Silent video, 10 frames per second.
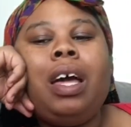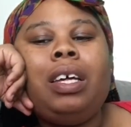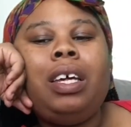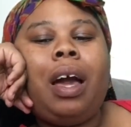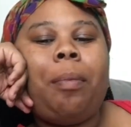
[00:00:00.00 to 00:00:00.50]

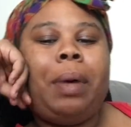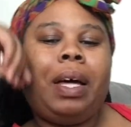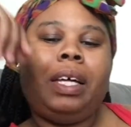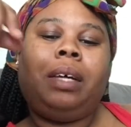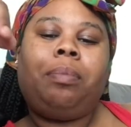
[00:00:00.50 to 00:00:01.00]
y'all my
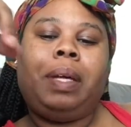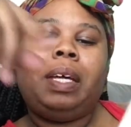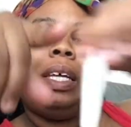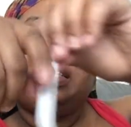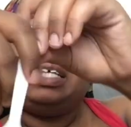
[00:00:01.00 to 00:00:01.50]
hubby
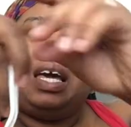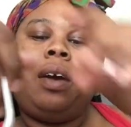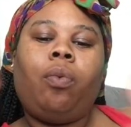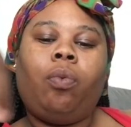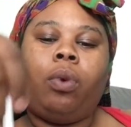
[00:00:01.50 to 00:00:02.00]
is
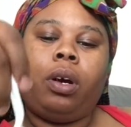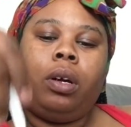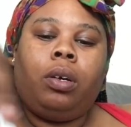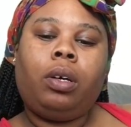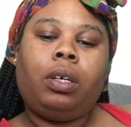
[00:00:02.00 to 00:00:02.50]
at
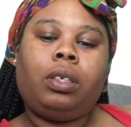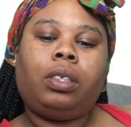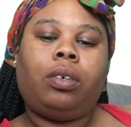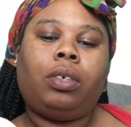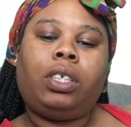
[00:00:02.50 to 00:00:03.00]
work
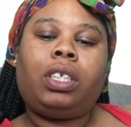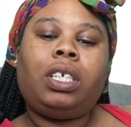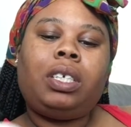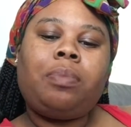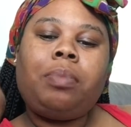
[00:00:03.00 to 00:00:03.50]
so it's
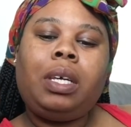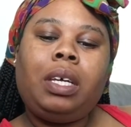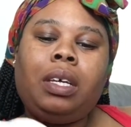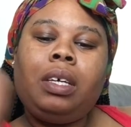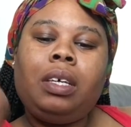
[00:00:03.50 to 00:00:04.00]
just
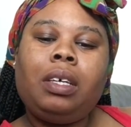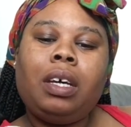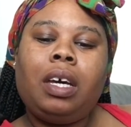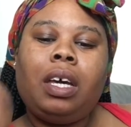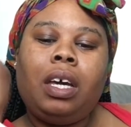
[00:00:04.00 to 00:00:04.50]
me
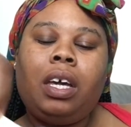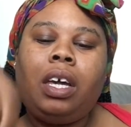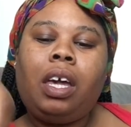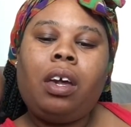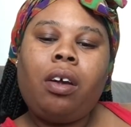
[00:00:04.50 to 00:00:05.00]

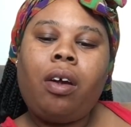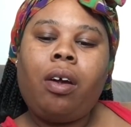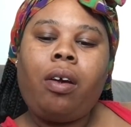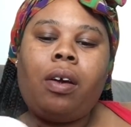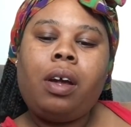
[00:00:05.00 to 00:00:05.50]

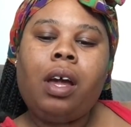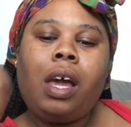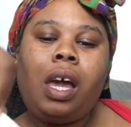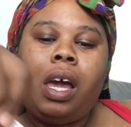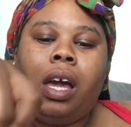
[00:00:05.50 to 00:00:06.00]
here
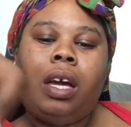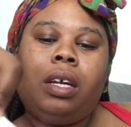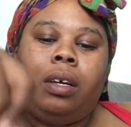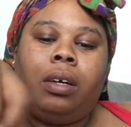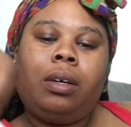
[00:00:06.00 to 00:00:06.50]
and
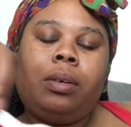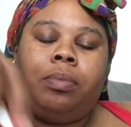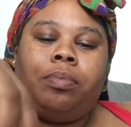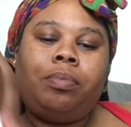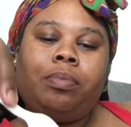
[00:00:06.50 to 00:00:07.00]

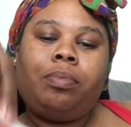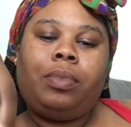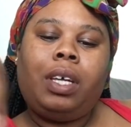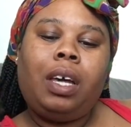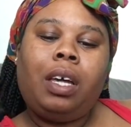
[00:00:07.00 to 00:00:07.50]
um
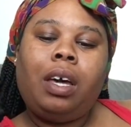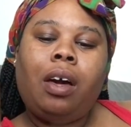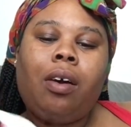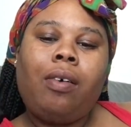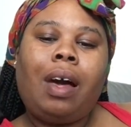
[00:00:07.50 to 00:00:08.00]
yeah, y'all.